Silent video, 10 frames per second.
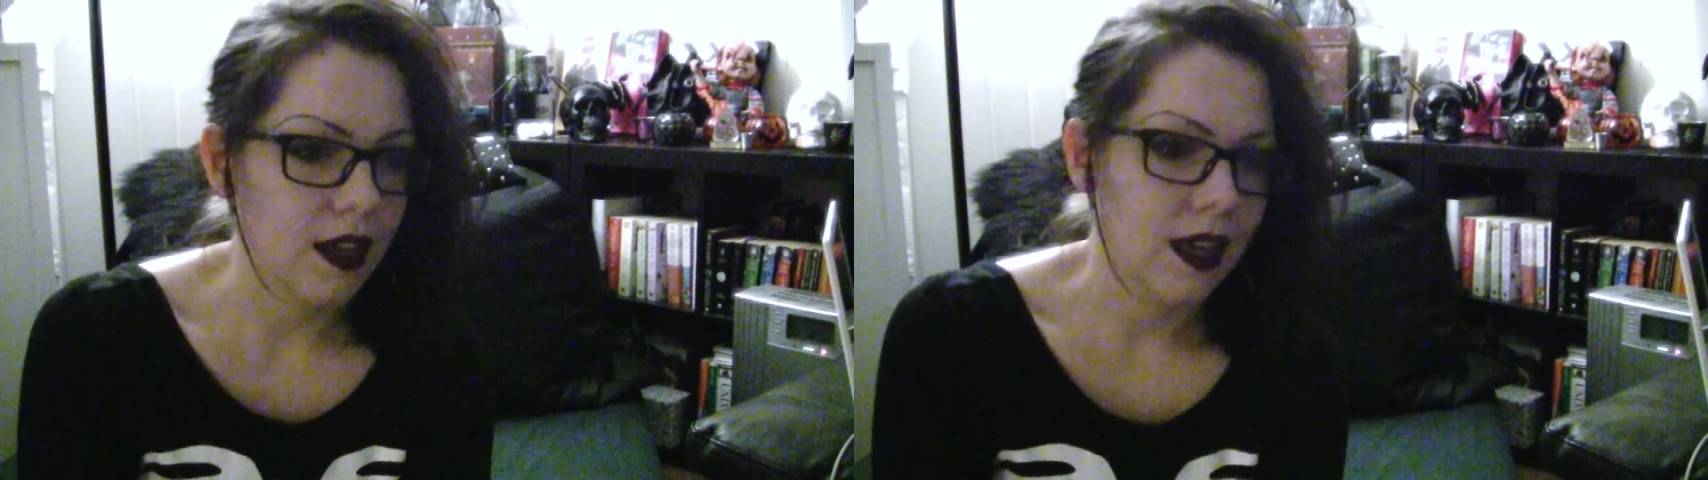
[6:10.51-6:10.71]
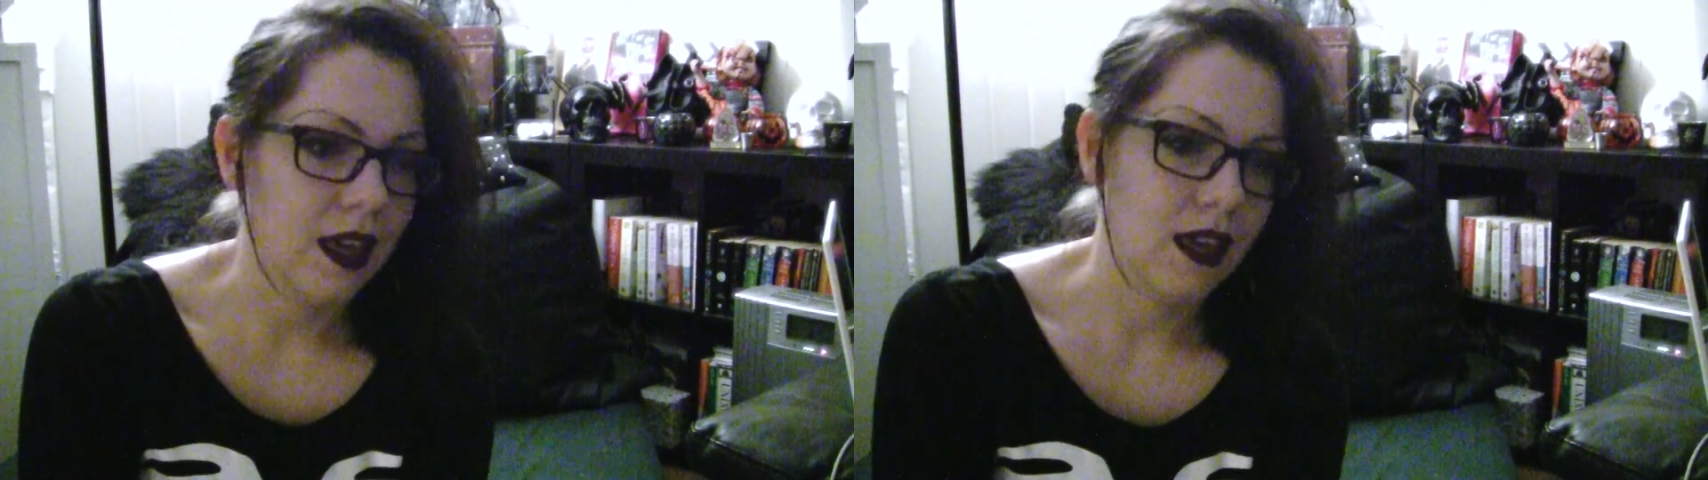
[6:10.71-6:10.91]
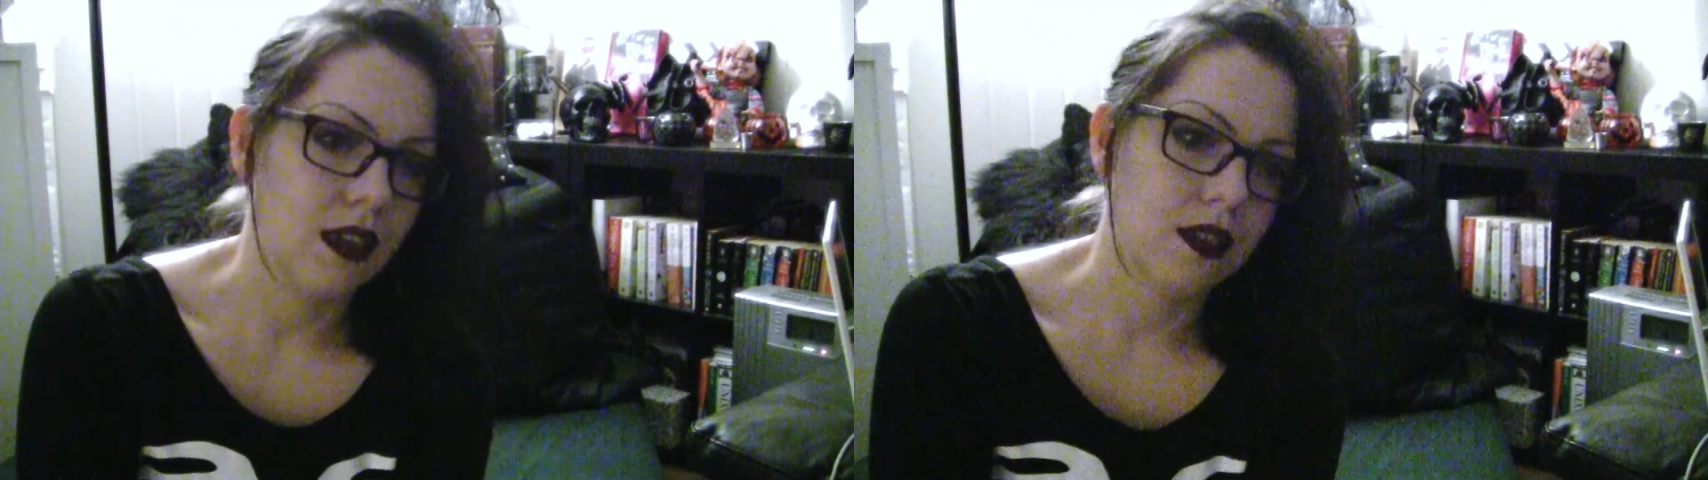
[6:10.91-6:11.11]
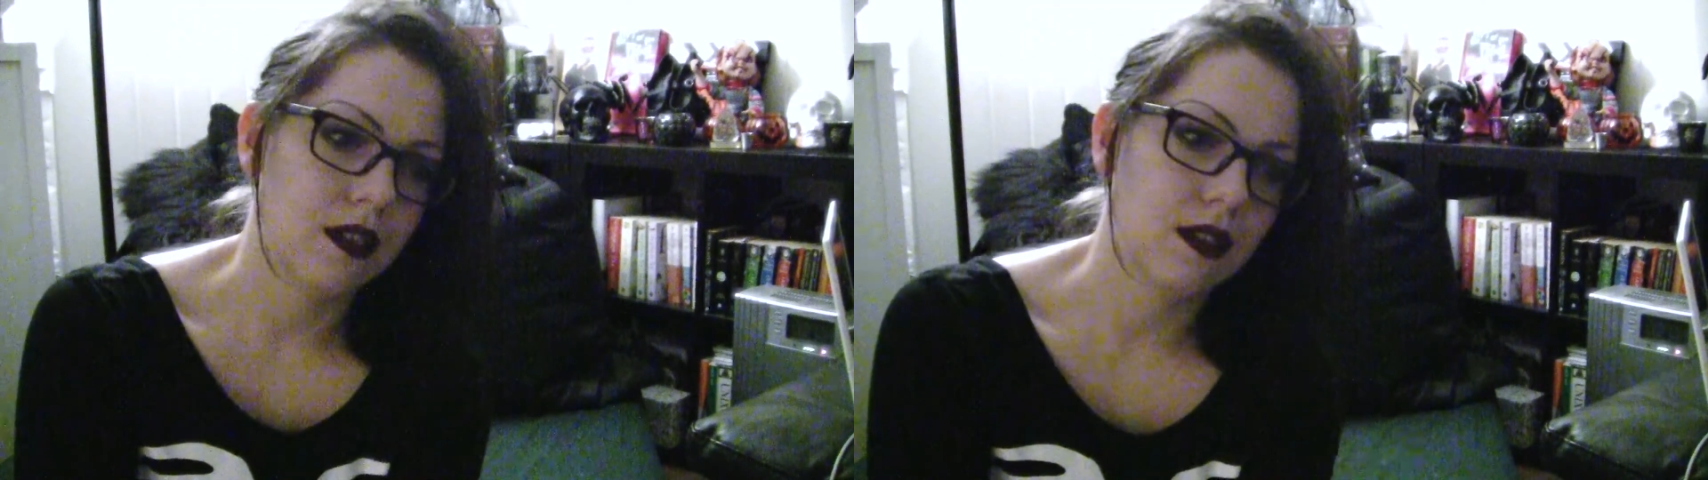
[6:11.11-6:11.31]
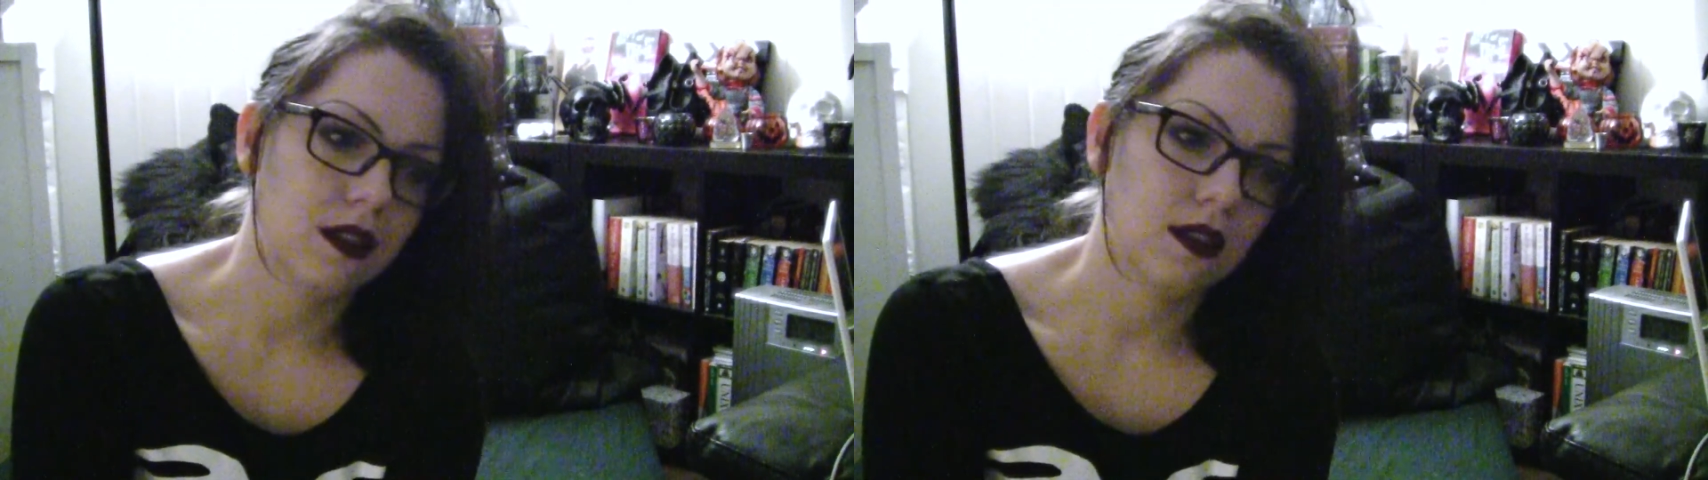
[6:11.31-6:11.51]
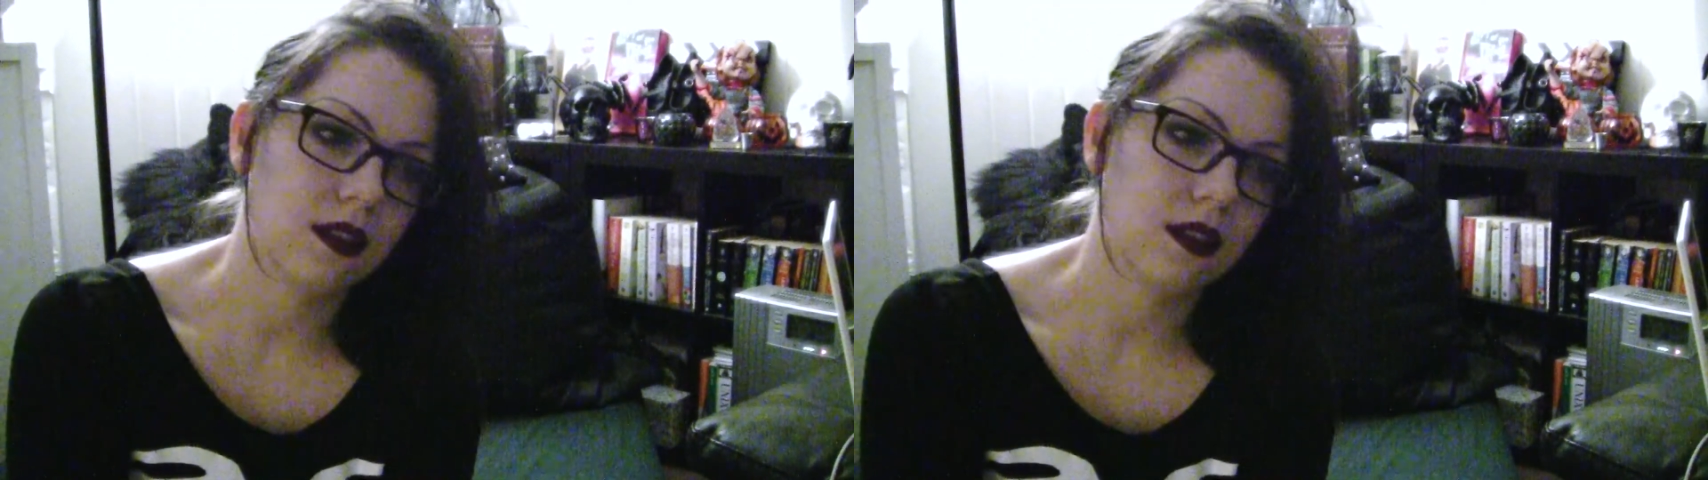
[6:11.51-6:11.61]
is